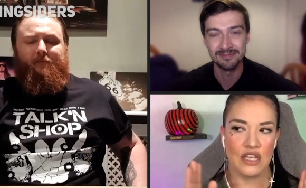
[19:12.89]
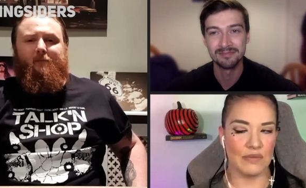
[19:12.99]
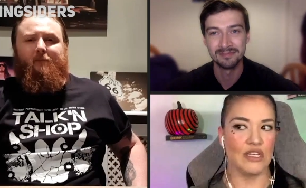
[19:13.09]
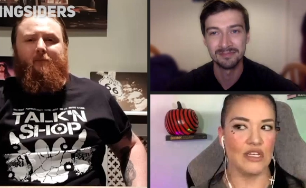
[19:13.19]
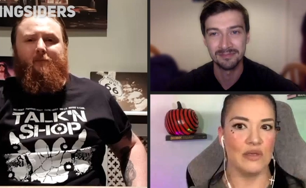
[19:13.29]

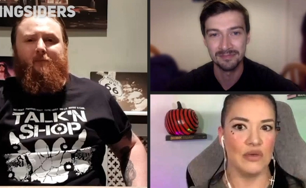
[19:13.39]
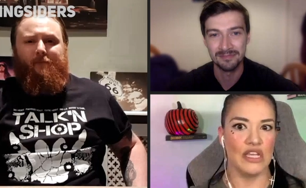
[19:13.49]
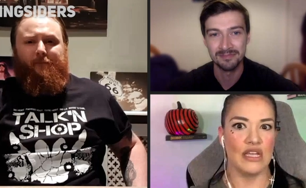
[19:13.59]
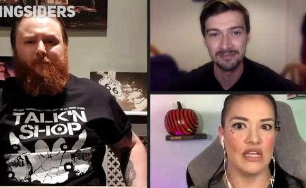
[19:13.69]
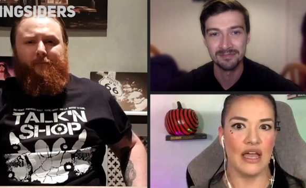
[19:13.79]

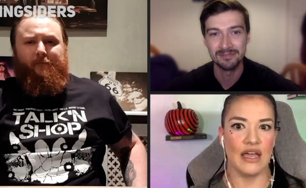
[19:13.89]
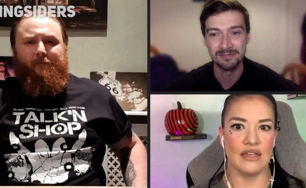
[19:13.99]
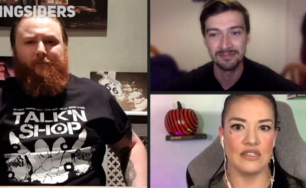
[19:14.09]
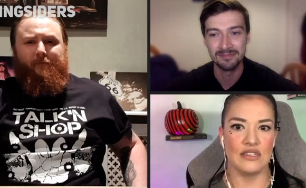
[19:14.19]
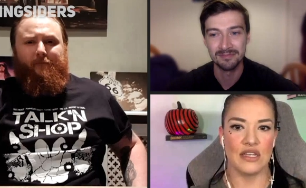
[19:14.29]
Speaker 1: WWE
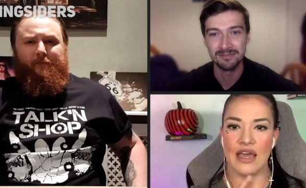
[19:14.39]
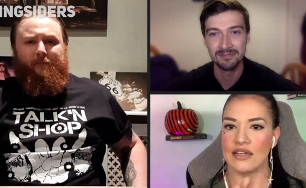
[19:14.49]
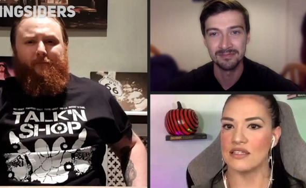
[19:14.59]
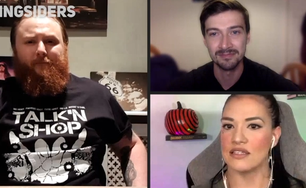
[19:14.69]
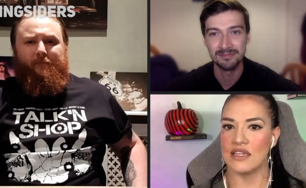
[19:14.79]
and
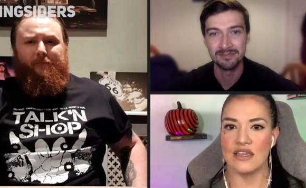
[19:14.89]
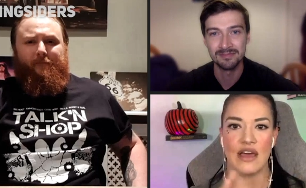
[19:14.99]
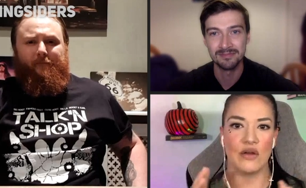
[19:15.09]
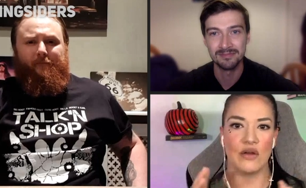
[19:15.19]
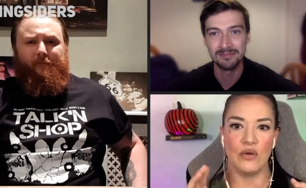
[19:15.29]

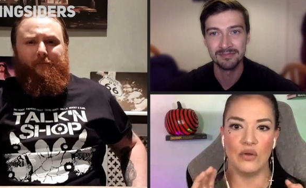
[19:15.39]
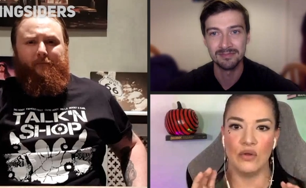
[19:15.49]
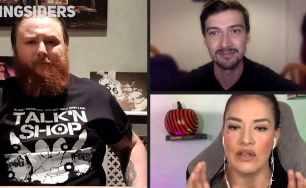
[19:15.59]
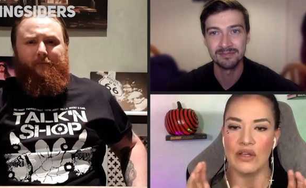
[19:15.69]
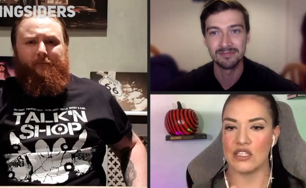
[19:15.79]
NXT, that
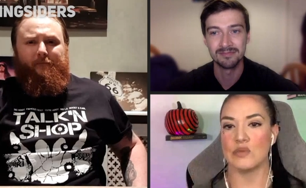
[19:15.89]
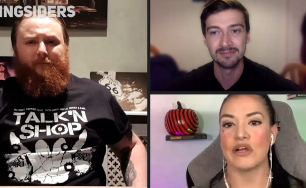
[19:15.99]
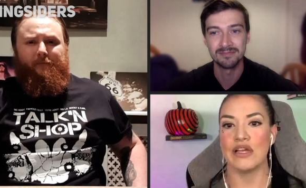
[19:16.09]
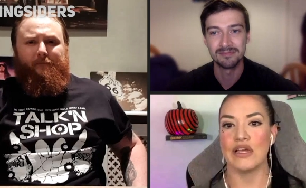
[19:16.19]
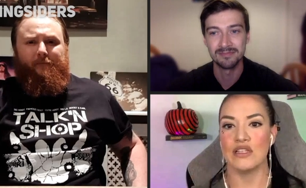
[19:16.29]
whole
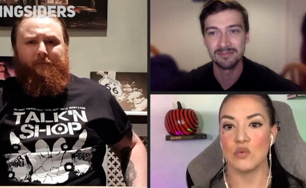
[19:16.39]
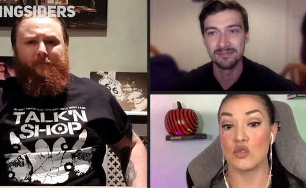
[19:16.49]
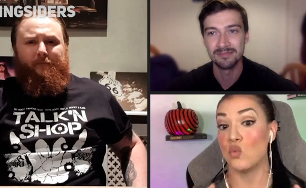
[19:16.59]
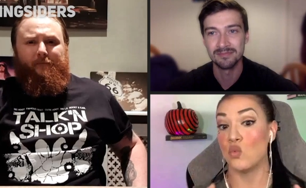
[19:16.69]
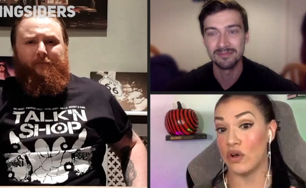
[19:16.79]
experience
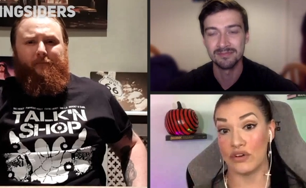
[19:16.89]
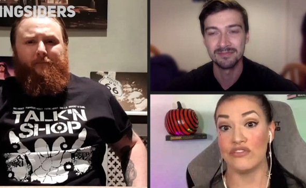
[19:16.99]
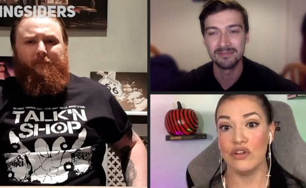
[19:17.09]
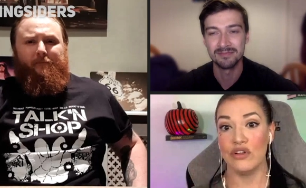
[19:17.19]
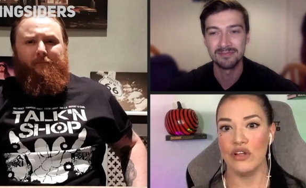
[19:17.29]
was
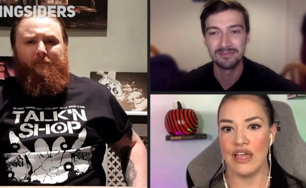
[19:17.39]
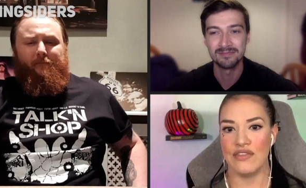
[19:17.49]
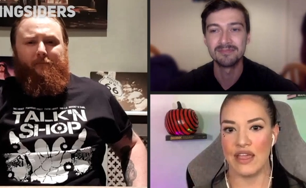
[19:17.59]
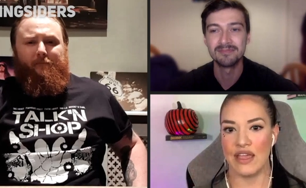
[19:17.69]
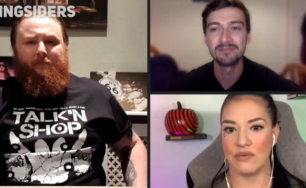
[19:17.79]
wonderful.
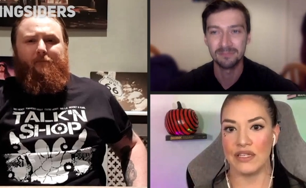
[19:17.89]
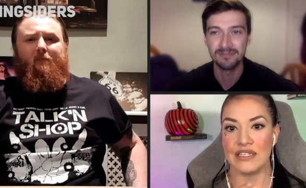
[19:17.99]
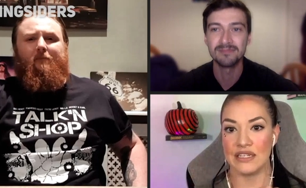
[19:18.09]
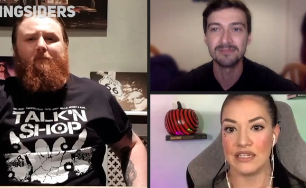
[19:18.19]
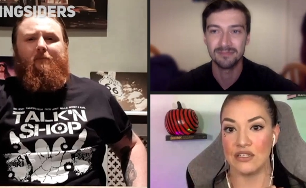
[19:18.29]
And they
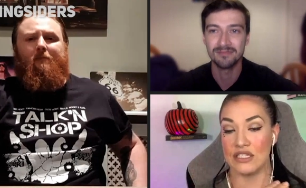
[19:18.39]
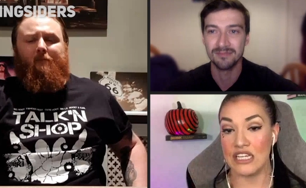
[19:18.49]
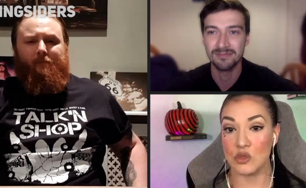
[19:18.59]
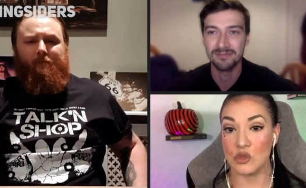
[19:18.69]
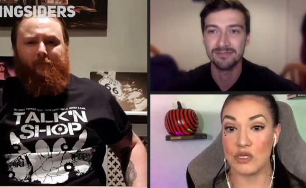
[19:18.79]
really did
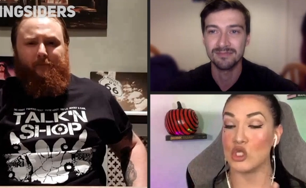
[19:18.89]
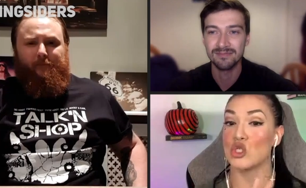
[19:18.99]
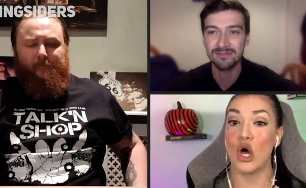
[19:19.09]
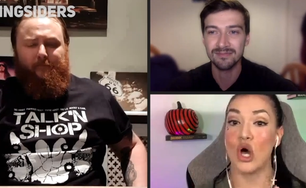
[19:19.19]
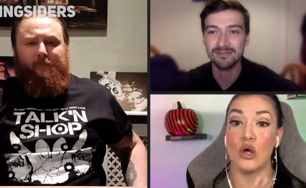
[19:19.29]
teach me
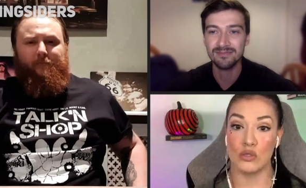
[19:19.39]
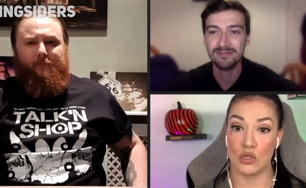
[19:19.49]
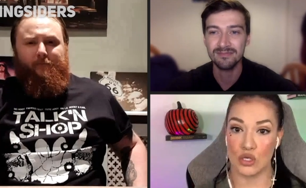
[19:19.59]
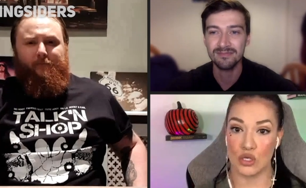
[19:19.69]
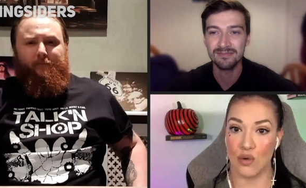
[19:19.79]
so,
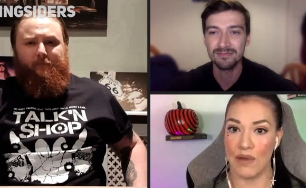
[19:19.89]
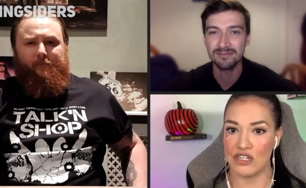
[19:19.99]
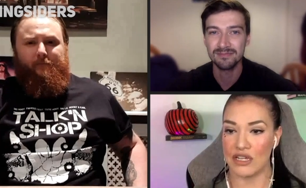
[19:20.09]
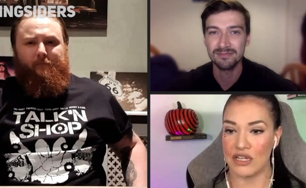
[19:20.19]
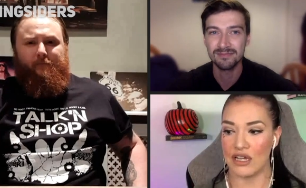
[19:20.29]
so, so
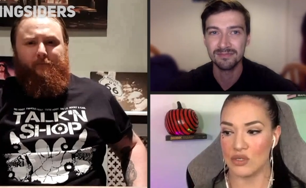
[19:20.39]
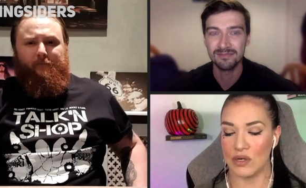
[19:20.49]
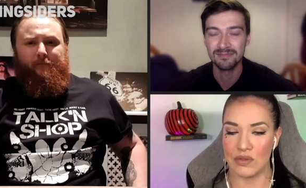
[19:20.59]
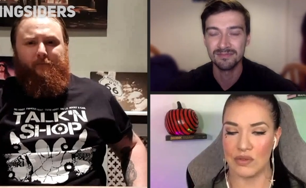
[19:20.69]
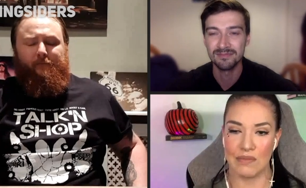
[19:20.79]
much. I got
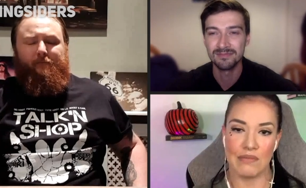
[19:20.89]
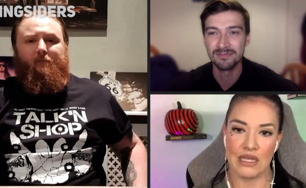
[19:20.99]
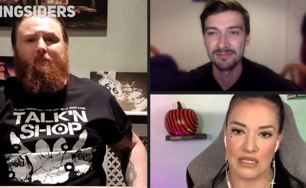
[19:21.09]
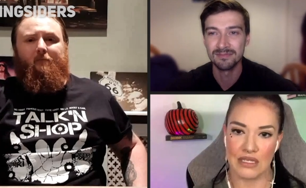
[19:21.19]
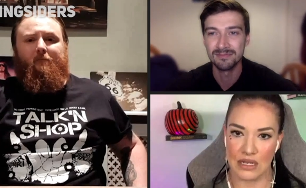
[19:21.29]
to work with
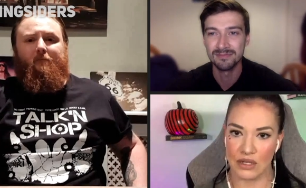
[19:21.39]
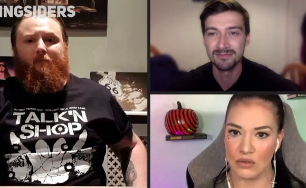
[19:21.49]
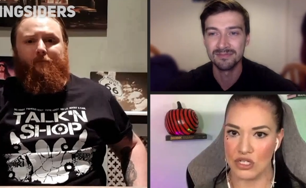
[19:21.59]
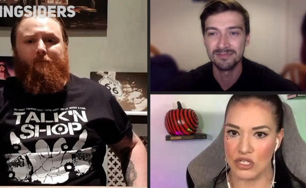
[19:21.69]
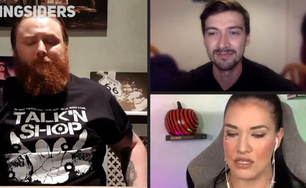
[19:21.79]
amazing
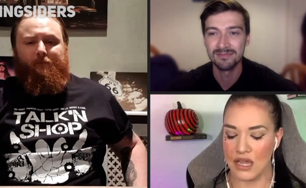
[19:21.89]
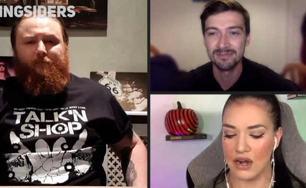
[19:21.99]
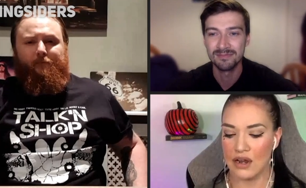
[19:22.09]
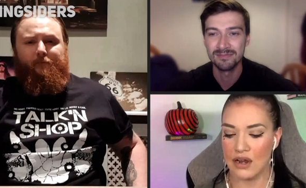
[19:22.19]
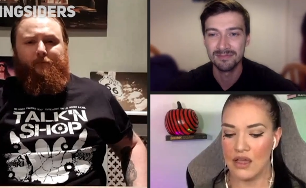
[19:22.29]
coaches
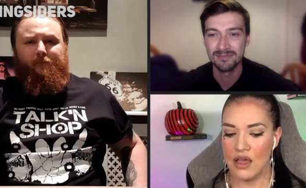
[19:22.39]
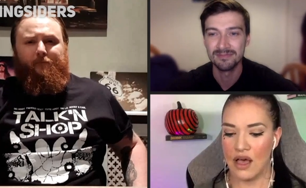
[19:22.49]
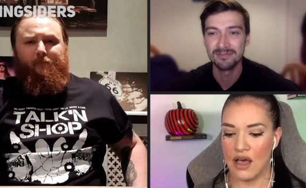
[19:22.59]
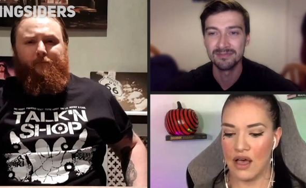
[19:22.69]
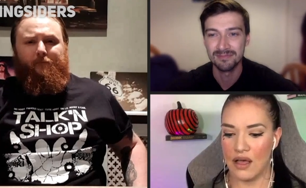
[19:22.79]
there.
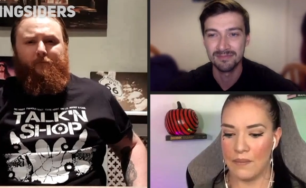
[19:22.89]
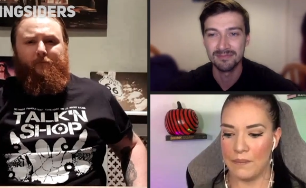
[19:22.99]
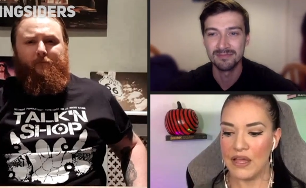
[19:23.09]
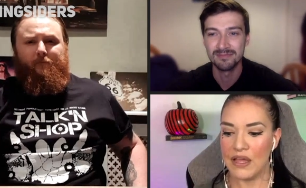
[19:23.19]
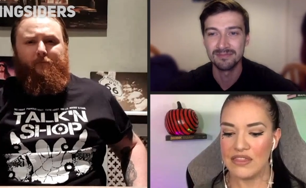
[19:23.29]

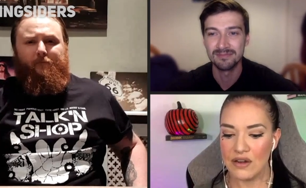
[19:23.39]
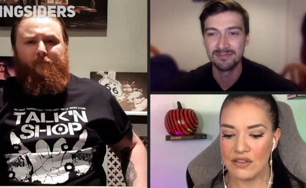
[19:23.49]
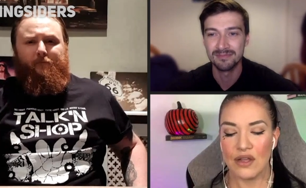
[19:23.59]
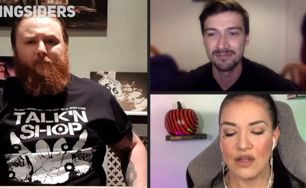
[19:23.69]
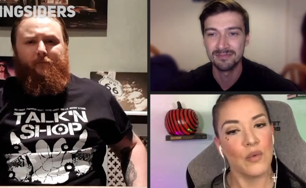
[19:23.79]
Um, but
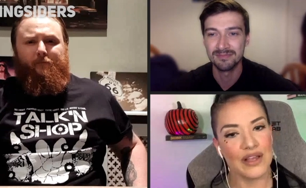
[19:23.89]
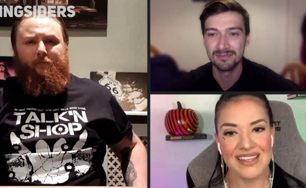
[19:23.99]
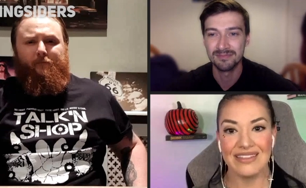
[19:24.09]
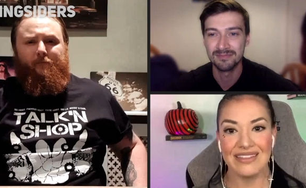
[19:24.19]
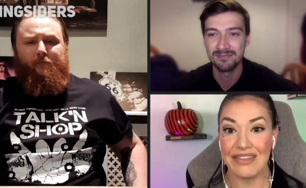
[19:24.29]
there there
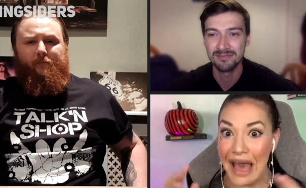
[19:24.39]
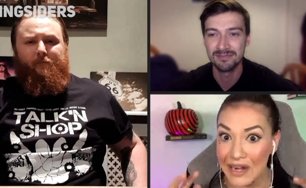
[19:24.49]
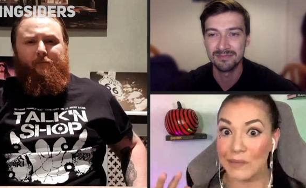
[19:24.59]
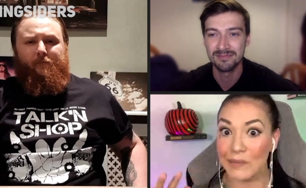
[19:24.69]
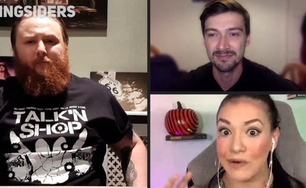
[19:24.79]
was a
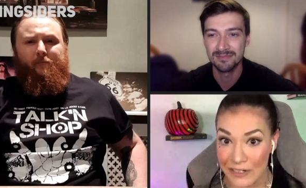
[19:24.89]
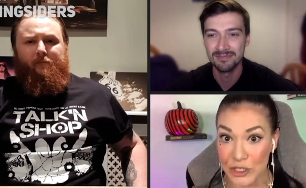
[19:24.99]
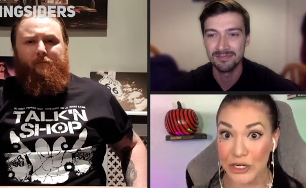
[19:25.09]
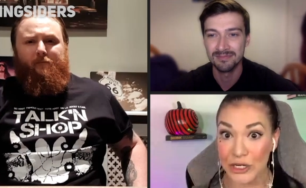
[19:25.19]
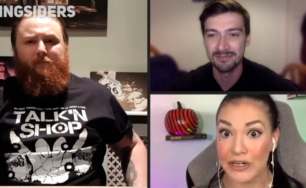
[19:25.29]
lot of
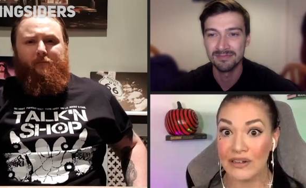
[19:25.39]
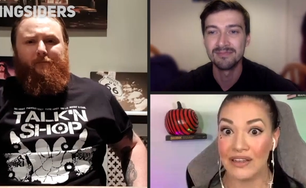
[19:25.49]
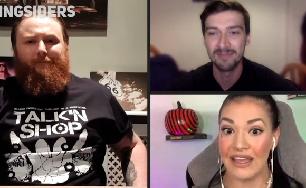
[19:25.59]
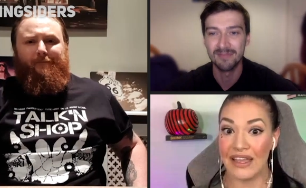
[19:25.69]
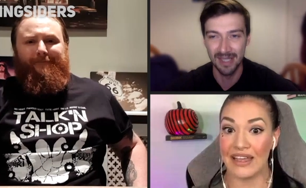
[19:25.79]
pressure
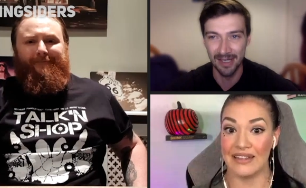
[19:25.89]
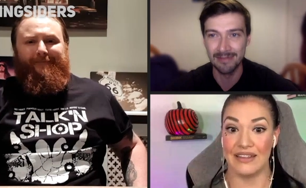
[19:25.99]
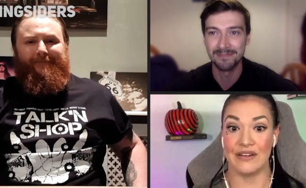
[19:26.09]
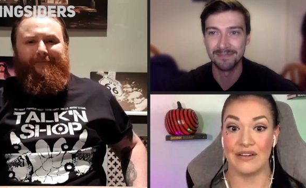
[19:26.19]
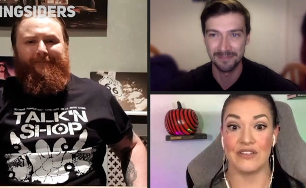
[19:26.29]

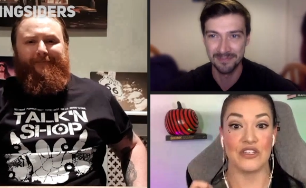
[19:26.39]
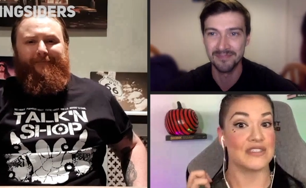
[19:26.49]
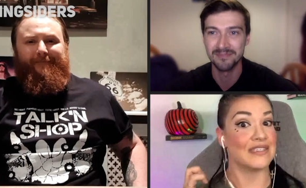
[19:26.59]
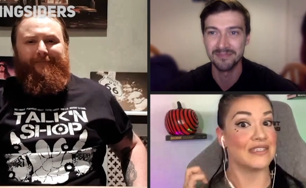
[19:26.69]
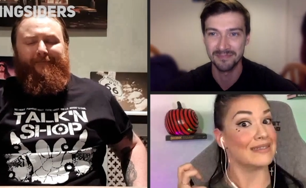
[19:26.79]
and yeah. there's
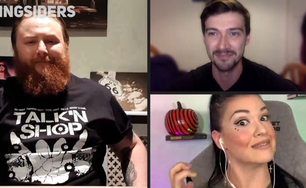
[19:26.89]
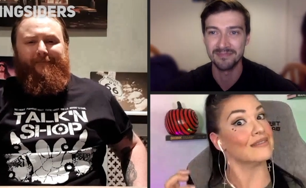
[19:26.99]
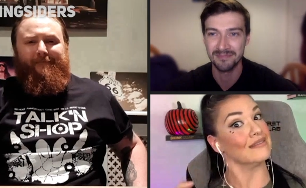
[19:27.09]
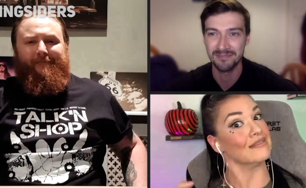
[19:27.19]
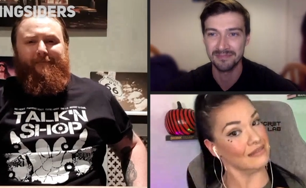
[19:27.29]
just
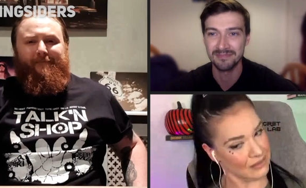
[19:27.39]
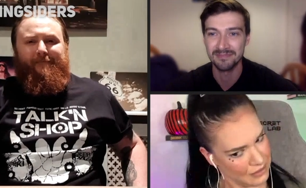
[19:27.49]
this